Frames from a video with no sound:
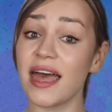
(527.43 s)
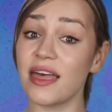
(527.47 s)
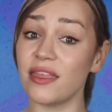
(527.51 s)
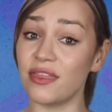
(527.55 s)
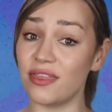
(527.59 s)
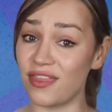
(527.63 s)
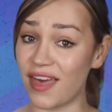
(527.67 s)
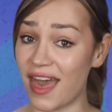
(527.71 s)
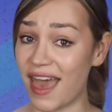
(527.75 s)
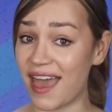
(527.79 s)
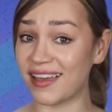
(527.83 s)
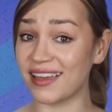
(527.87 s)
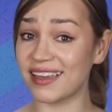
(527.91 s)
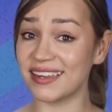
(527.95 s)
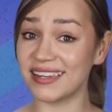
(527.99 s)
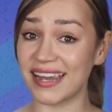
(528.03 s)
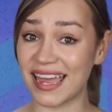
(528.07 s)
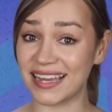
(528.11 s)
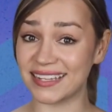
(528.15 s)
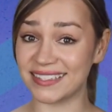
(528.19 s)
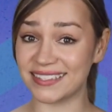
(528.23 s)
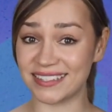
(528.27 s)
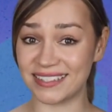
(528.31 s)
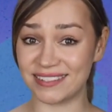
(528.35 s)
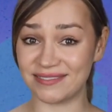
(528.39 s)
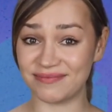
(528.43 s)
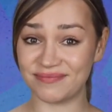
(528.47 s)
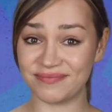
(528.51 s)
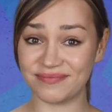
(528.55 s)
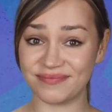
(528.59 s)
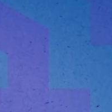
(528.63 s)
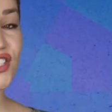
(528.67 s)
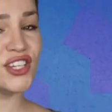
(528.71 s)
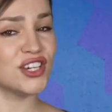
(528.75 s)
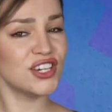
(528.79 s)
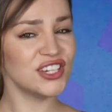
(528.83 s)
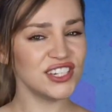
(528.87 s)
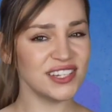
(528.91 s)
their connection.
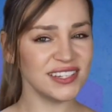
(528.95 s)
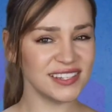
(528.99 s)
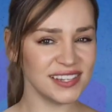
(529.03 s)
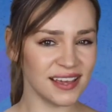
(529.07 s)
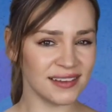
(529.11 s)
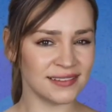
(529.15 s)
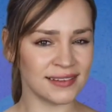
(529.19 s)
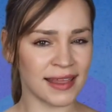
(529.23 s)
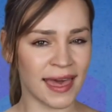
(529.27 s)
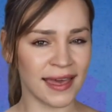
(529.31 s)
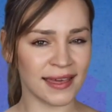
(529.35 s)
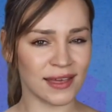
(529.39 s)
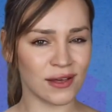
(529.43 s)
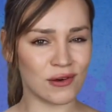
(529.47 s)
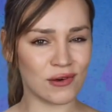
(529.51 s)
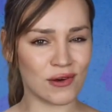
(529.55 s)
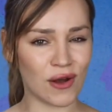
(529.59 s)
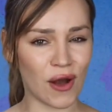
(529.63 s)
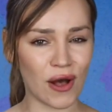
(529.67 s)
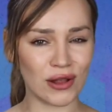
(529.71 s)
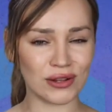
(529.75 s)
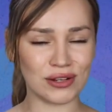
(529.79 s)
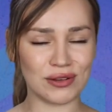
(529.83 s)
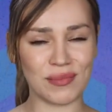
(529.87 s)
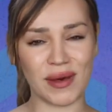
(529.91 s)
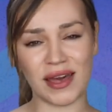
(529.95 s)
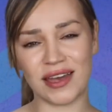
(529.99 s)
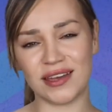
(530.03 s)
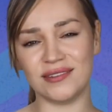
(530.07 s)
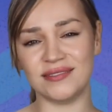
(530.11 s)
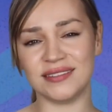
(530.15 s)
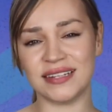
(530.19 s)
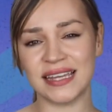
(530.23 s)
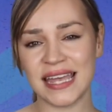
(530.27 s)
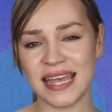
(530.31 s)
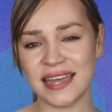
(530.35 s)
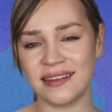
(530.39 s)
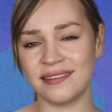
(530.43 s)
Touches her neck or
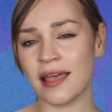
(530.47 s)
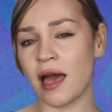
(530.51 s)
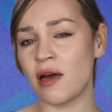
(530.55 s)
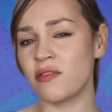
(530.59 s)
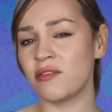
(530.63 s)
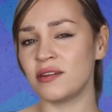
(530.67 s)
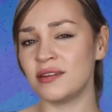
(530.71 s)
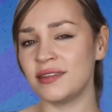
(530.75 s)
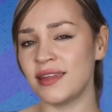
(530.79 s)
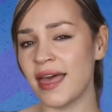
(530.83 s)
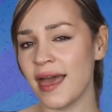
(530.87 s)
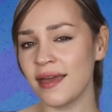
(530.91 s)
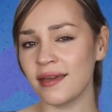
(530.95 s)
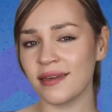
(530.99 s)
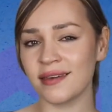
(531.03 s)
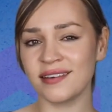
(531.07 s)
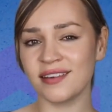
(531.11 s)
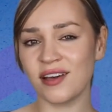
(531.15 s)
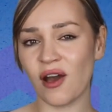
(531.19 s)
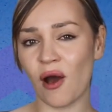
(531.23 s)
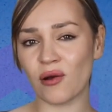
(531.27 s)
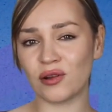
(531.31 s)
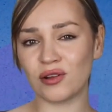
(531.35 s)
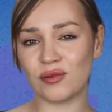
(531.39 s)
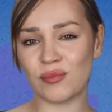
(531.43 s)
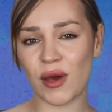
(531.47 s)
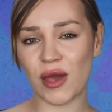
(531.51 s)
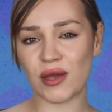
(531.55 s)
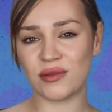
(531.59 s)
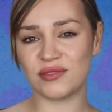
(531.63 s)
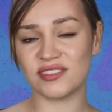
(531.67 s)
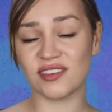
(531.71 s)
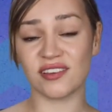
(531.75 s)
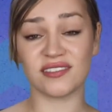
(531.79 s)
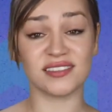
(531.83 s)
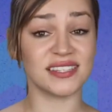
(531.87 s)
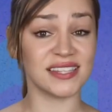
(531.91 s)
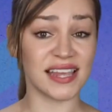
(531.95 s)
collarbone. Now, the neck and
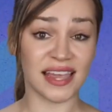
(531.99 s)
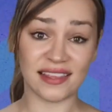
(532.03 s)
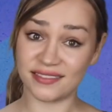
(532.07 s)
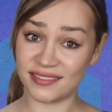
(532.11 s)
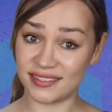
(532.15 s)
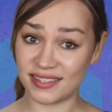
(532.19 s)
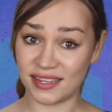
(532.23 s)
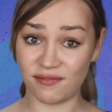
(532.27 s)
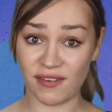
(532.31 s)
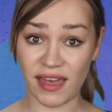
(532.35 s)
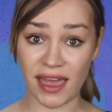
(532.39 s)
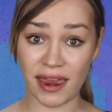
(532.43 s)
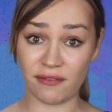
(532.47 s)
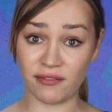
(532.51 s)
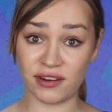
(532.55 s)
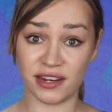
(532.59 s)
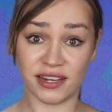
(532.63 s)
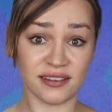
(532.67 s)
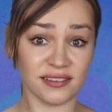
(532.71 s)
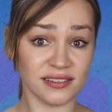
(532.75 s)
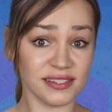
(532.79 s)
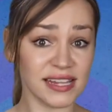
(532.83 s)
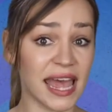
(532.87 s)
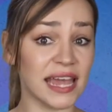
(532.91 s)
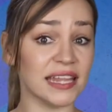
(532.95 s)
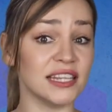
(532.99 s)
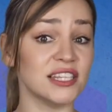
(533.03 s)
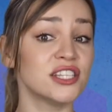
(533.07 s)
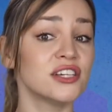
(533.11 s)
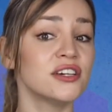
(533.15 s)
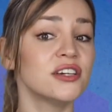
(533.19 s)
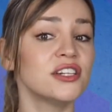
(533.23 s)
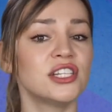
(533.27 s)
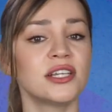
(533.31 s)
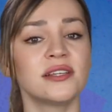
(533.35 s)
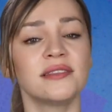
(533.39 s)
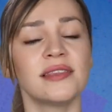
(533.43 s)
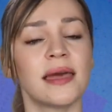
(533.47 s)
collarbones are sensitive areas, and
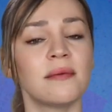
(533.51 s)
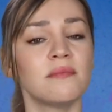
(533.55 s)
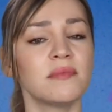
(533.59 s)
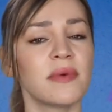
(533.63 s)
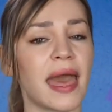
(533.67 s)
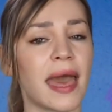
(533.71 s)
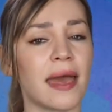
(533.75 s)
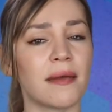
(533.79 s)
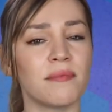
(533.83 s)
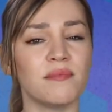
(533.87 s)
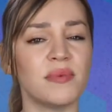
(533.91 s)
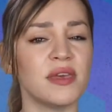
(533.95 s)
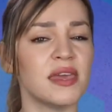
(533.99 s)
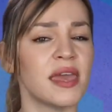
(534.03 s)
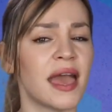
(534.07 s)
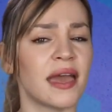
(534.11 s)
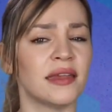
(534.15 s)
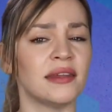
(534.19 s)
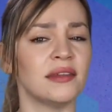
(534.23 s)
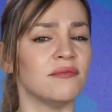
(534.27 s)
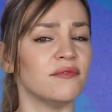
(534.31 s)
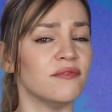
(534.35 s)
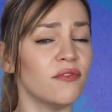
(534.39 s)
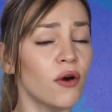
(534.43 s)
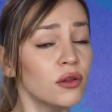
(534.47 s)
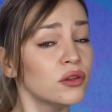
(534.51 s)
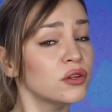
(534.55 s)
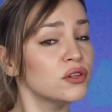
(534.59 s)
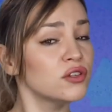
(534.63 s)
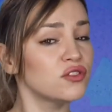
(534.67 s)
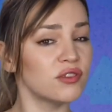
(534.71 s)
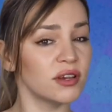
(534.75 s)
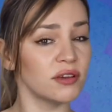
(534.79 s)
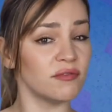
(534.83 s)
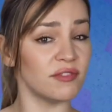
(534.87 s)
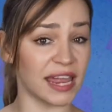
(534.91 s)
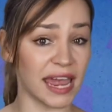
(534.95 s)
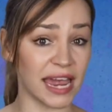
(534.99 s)
touching them can be an
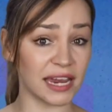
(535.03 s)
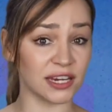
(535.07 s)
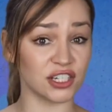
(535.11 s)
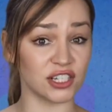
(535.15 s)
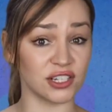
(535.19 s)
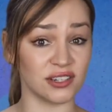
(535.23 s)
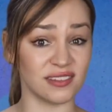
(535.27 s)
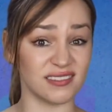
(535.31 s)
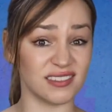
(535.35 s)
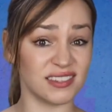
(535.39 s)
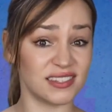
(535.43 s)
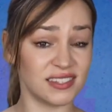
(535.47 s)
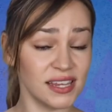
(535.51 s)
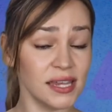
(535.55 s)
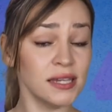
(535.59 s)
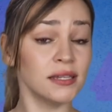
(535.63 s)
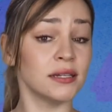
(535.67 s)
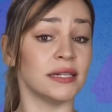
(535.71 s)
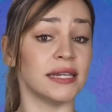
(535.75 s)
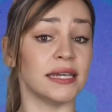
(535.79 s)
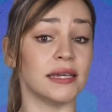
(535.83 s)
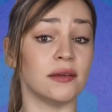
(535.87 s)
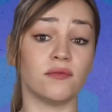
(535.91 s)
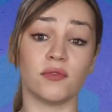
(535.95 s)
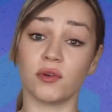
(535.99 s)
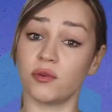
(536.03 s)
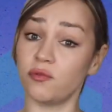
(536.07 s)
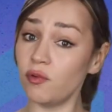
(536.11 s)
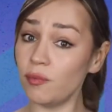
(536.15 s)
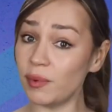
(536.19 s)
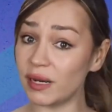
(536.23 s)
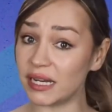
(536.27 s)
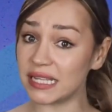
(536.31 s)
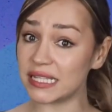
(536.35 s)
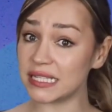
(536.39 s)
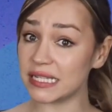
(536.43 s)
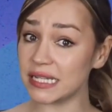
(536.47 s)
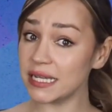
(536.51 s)
involuntary reaction, signaling
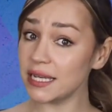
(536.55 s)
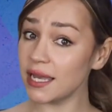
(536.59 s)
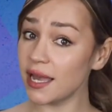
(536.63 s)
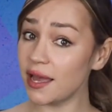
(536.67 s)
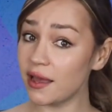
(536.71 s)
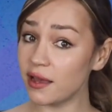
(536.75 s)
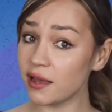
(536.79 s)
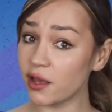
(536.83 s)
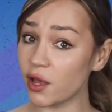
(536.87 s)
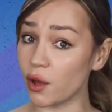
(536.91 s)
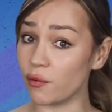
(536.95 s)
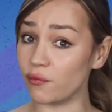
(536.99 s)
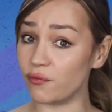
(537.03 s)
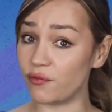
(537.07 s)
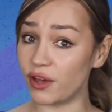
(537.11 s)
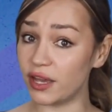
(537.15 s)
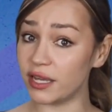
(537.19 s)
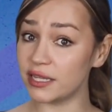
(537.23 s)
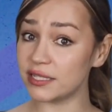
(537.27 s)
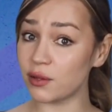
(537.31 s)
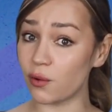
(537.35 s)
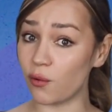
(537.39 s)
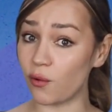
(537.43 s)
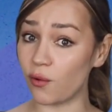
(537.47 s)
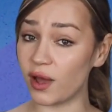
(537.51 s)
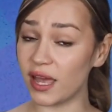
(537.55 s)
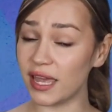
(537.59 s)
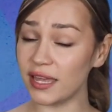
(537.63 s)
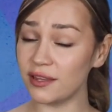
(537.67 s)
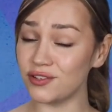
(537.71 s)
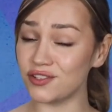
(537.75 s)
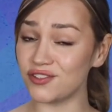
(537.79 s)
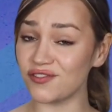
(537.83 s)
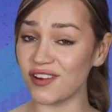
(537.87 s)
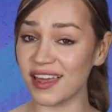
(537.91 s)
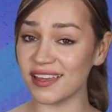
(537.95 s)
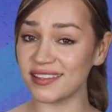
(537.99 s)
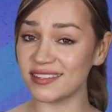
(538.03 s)
vulnerability, comfort, or
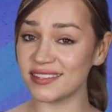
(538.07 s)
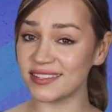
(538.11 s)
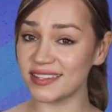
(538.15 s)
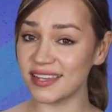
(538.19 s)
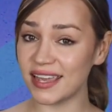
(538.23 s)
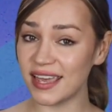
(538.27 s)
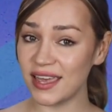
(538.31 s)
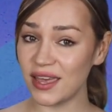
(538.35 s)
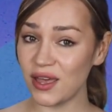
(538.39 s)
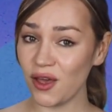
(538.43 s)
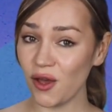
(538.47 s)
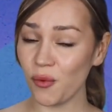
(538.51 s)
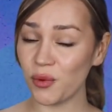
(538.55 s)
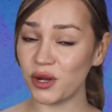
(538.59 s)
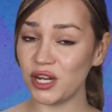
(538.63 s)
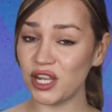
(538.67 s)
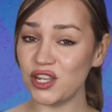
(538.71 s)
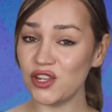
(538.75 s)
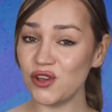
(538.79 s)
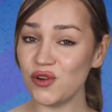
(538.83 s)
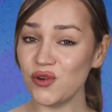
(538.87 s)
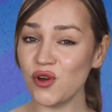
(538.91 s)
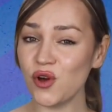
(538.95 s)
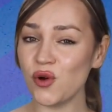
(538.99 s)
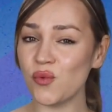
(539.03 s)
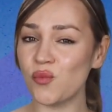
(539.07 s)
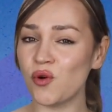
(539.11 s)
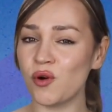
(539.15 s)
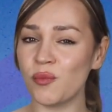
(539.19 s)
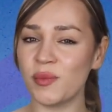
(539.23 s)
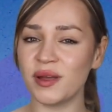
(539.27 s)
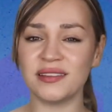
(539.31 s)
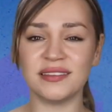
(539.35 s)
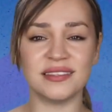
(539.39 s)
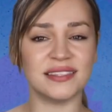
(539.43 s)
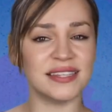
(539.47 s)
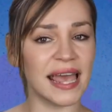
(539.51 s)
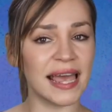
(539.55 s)
interest. When a younger
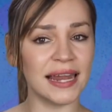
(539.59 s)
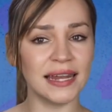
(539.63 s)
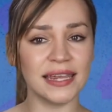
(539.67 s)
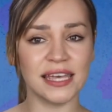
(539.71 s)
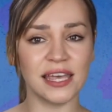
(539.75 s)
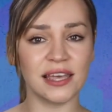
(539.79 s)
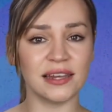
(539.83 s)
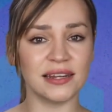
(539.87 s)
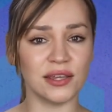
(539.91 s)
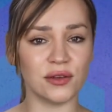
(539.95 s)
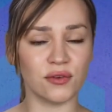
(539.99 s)
woman delicately